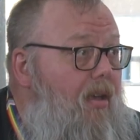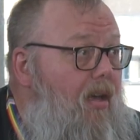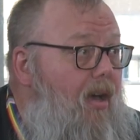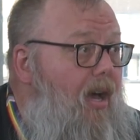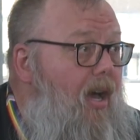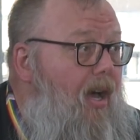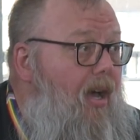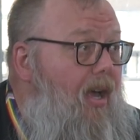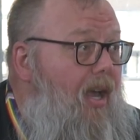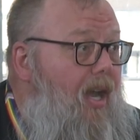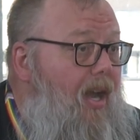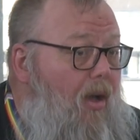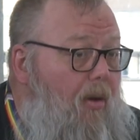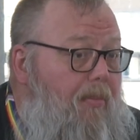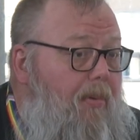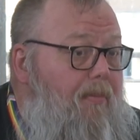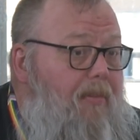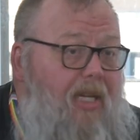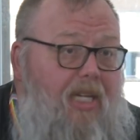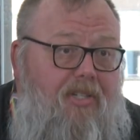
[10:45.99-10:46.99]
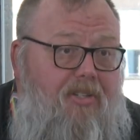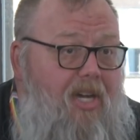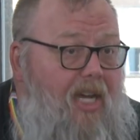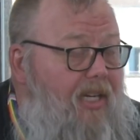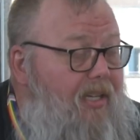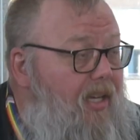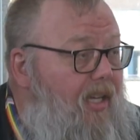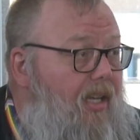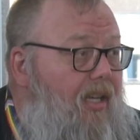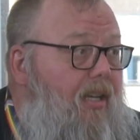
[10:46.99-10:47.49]
and help them get
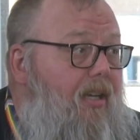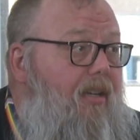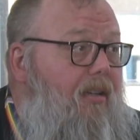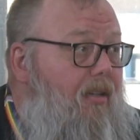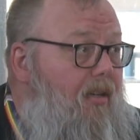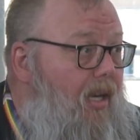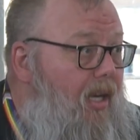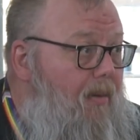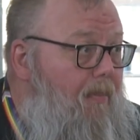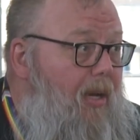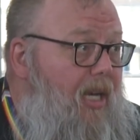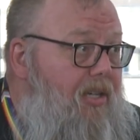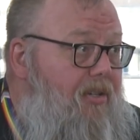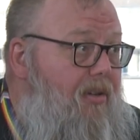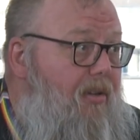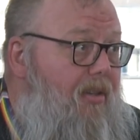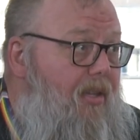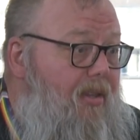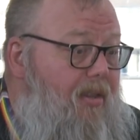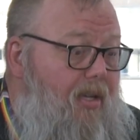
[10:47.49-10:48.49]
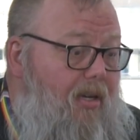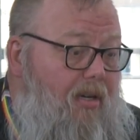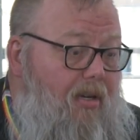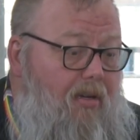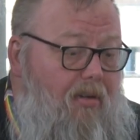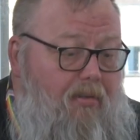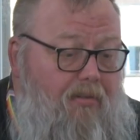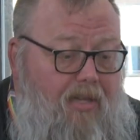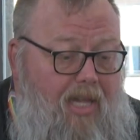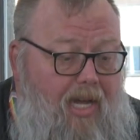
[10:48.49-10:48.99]
checked in and make sure that
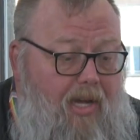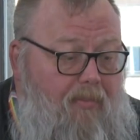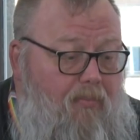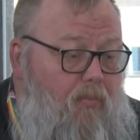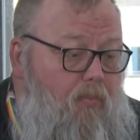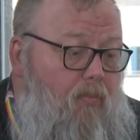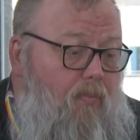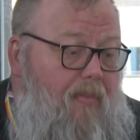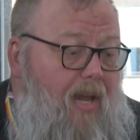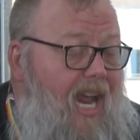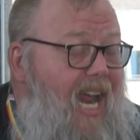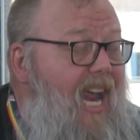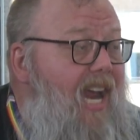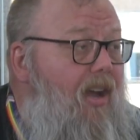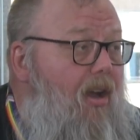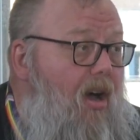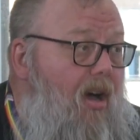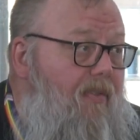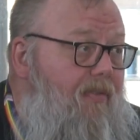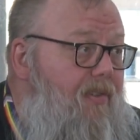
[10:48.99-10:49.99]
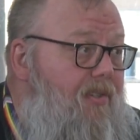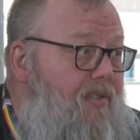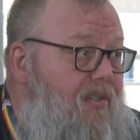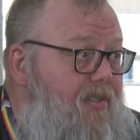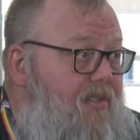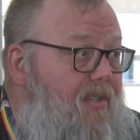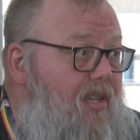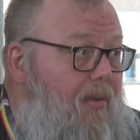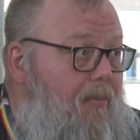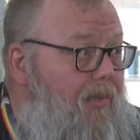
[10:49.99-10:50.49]
that handoff is as
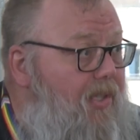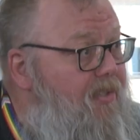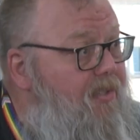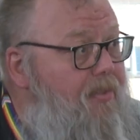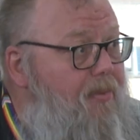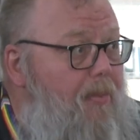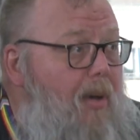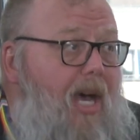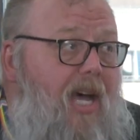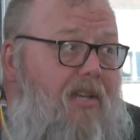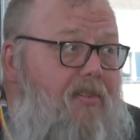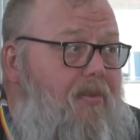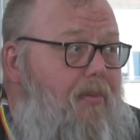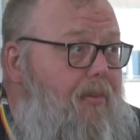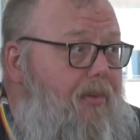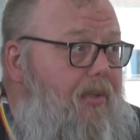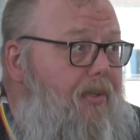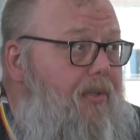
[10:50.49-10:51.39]
seamless as possible.